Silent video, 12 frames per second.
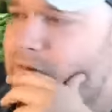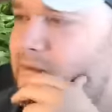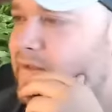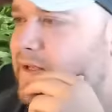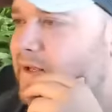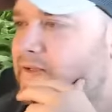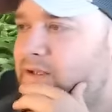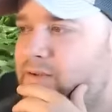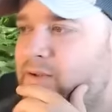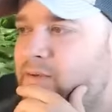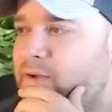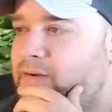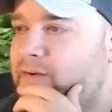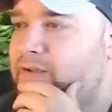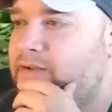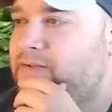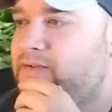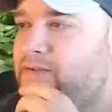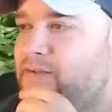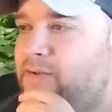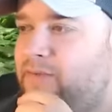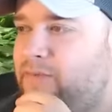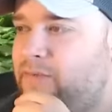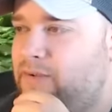I tell you about
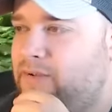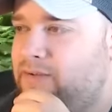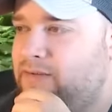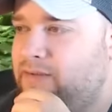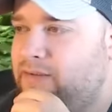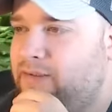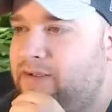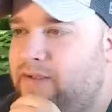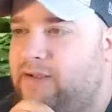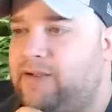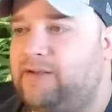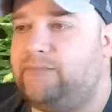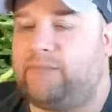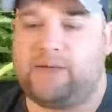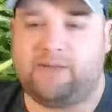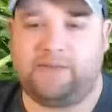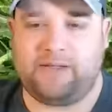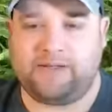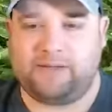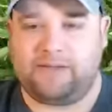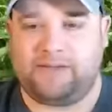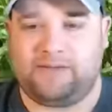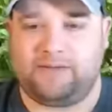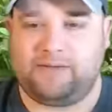L204? Probably. Let
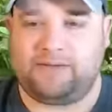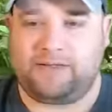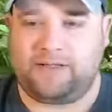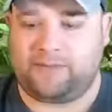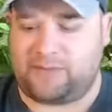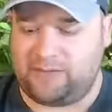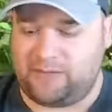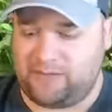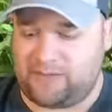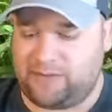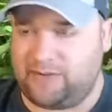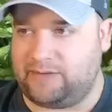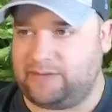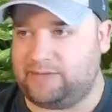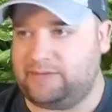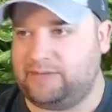me look it up. I don't know that line.